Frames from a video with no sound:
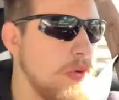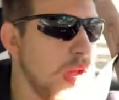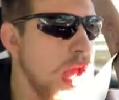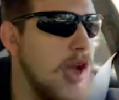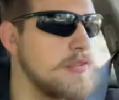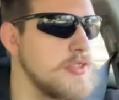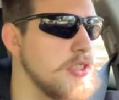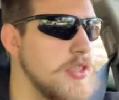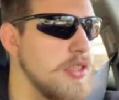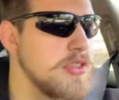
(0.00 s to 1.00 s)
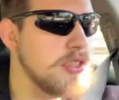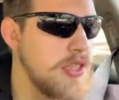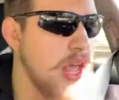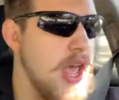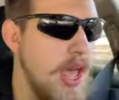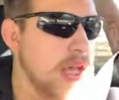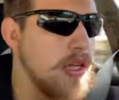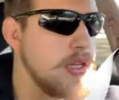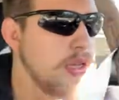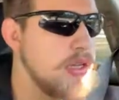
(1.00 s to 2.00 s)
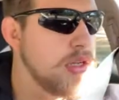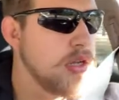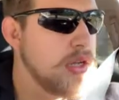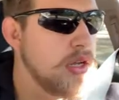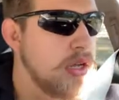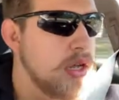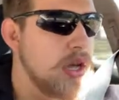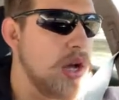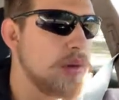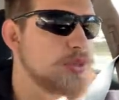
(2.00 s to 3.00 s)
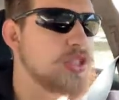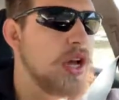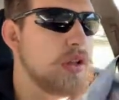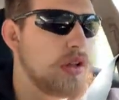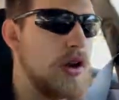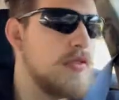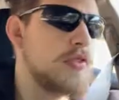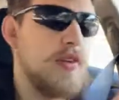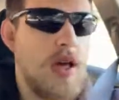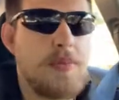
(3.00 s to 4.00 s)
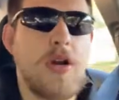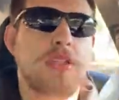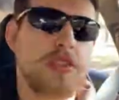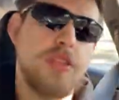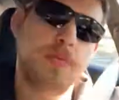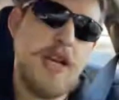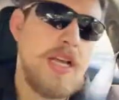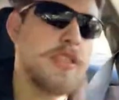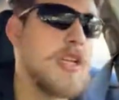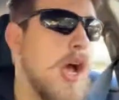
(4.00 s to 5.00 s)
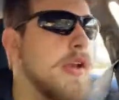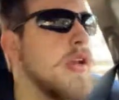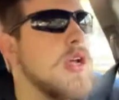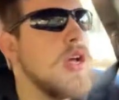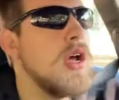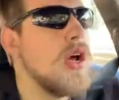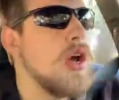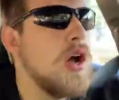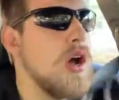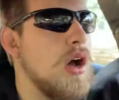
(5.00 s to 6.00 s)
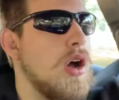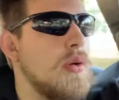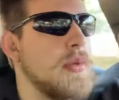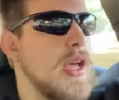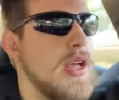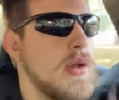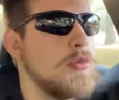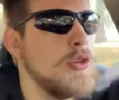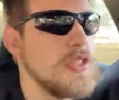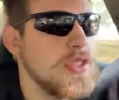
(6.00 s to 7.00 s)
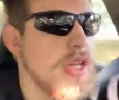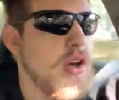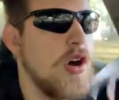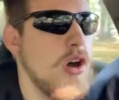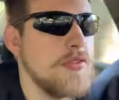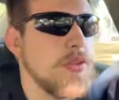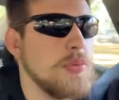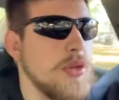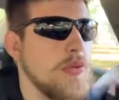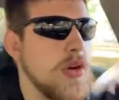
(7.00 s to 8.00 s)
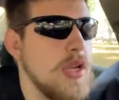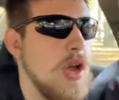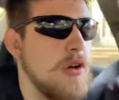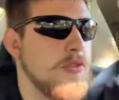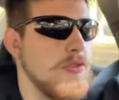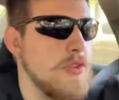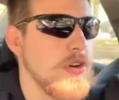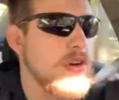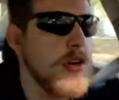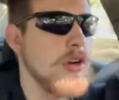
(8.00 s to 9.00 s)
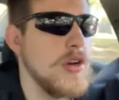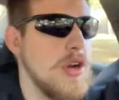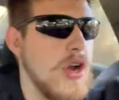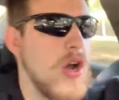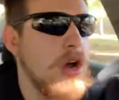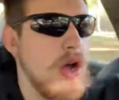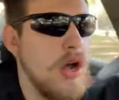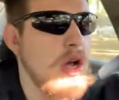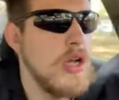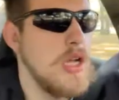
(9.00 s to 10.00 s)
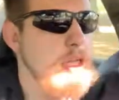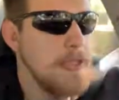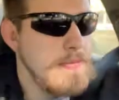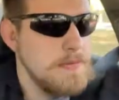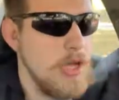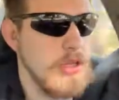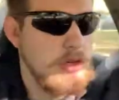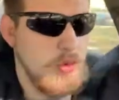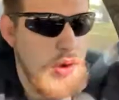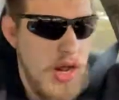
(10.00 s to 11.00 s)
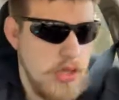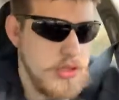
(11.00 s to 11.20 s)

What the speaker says: after today, I'm cycling off the fat burners until my next cut. And I'm going to stay off the pre-workout for a little while